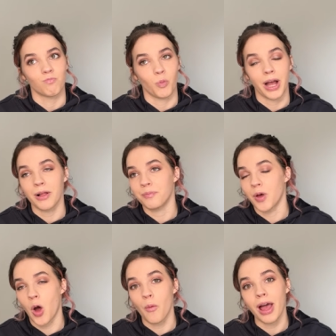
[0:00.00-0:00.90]
well,
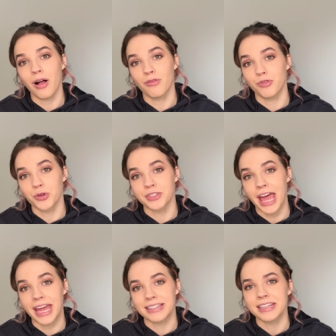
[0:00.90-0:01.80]
oh well, full
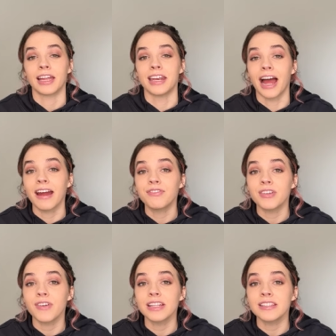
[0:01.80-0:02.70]
send. Knife
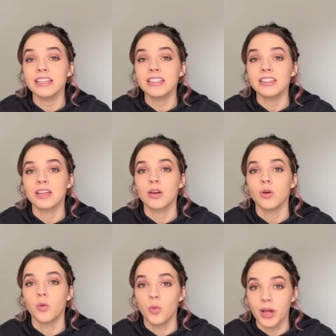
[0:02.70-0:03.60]
defenses,
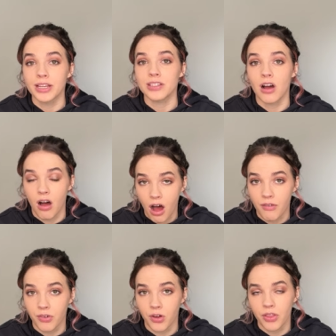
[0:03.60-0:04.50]

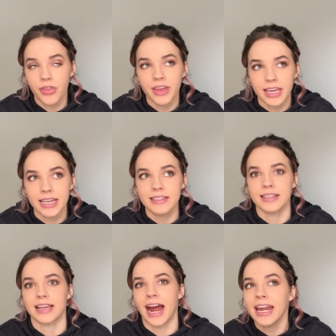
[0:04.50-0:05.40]
awful. The thing is,
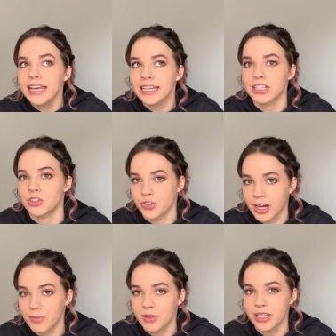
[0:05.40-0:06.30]
is I didn't get to
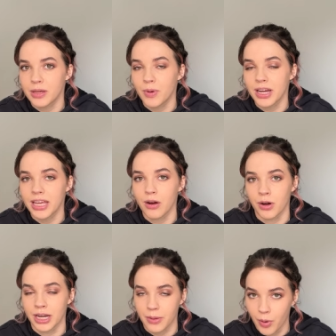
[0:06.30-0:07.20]
train with anybody
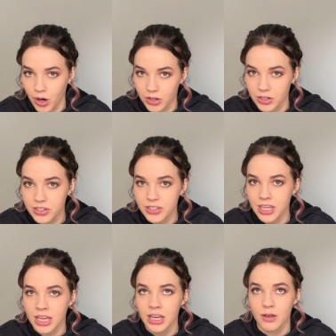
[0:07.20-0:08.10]
or any partners,
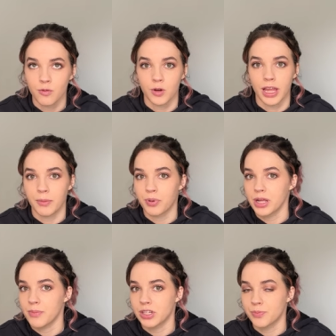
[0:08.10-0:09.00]
for like
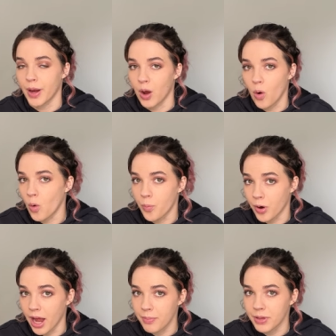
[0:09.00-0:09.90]
pretty much my whole
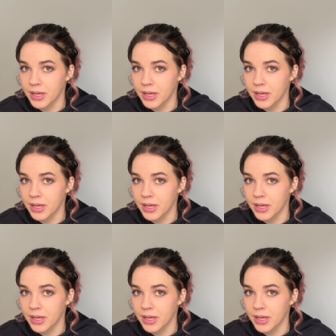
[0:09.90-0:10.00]
prep